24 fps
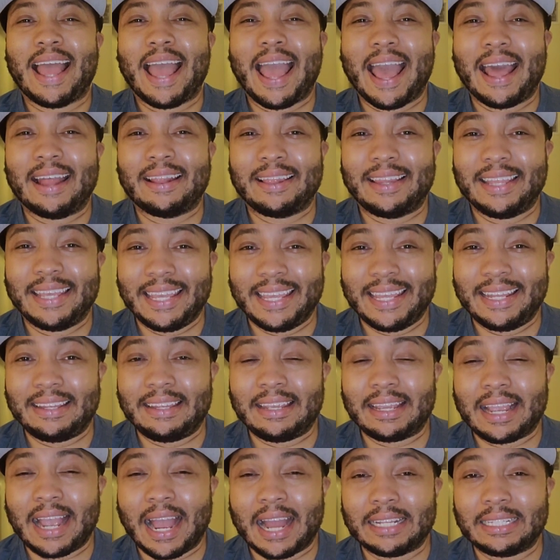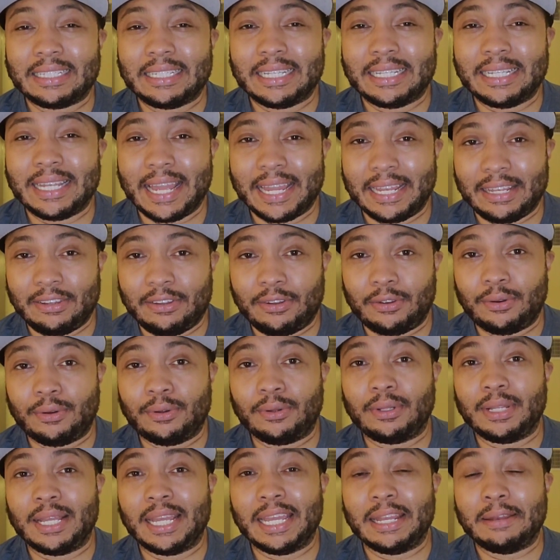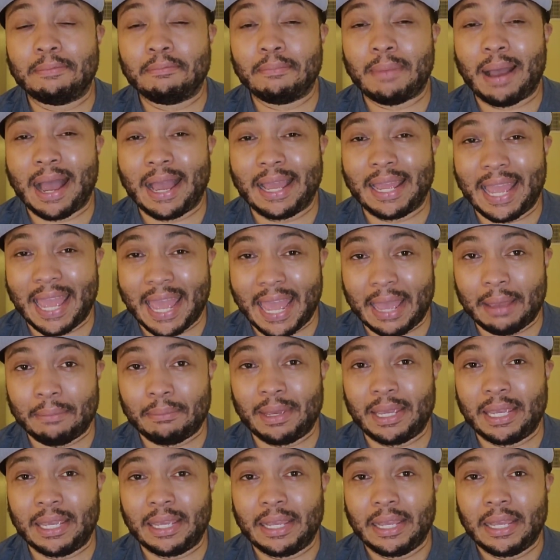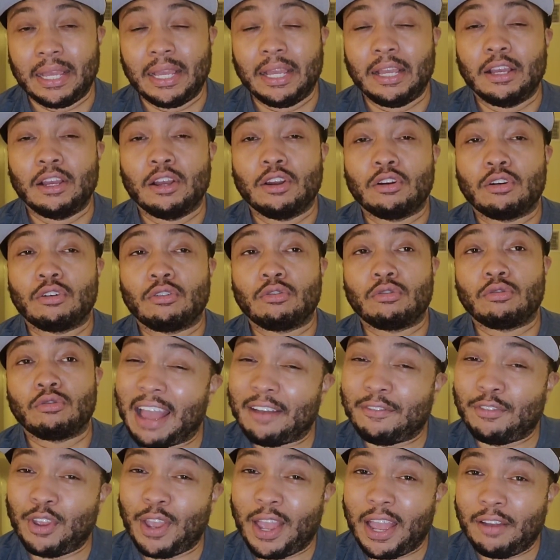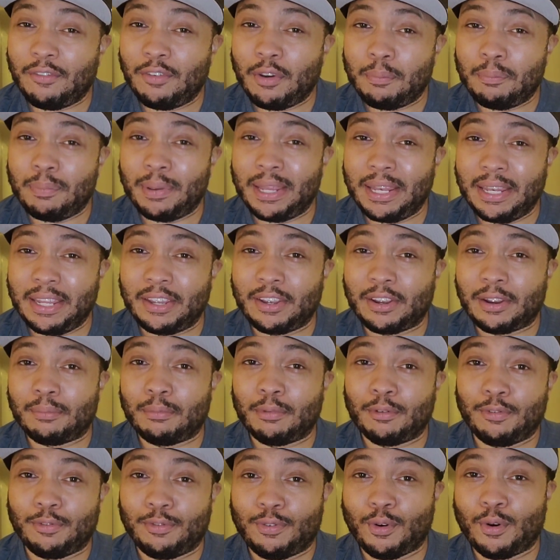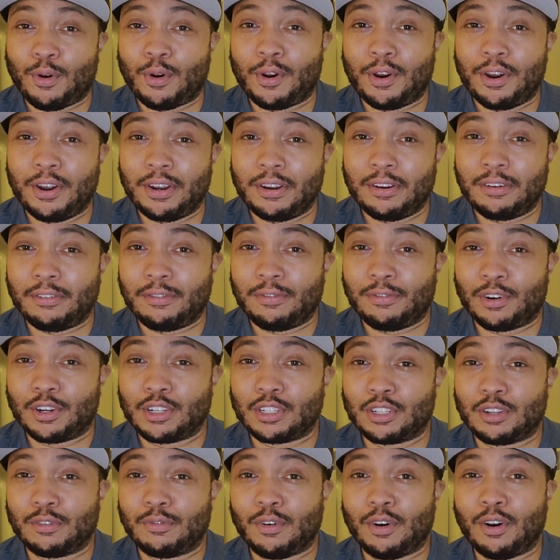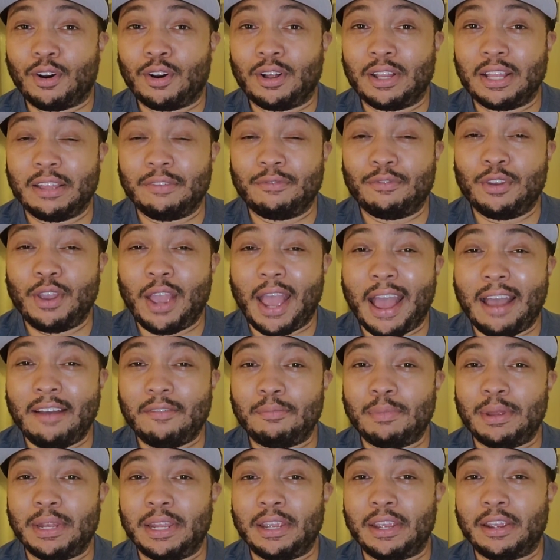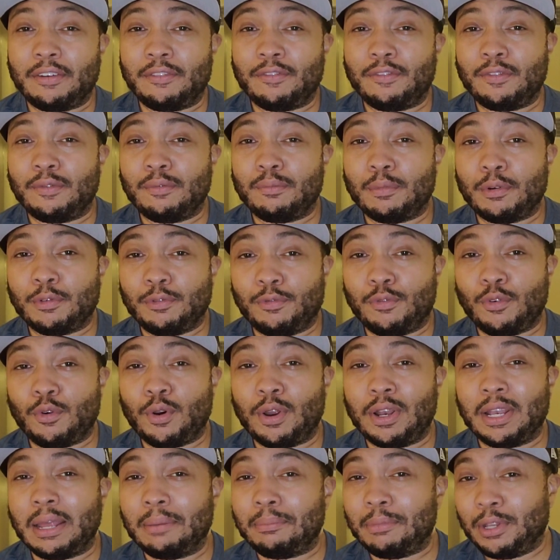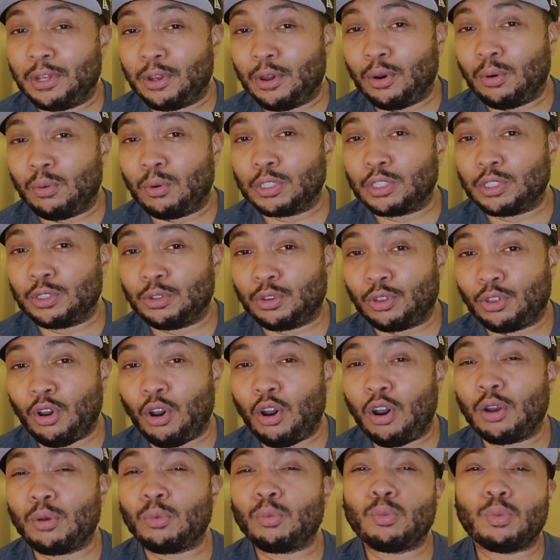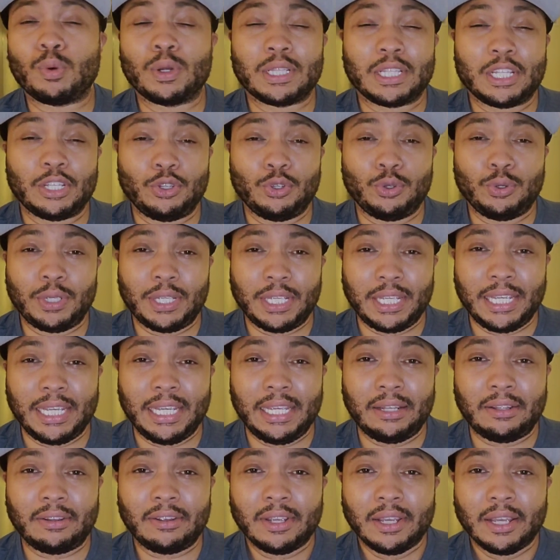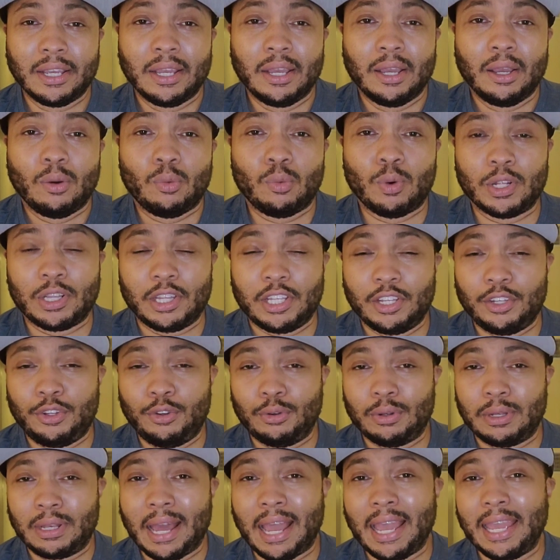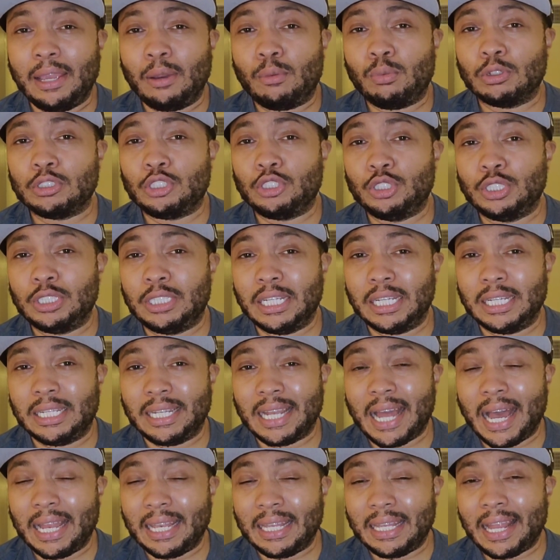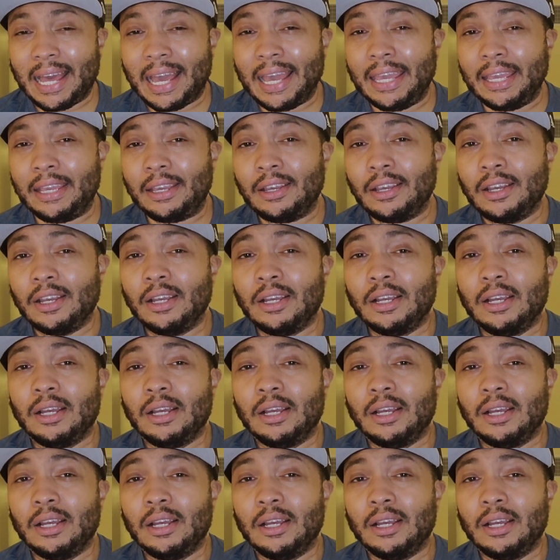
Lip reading: at the Intercontinental in Miami. Have you ever been here before? First of all, if you have been here before, let me know what you thought. What did you eat? What did you like? What you did not like?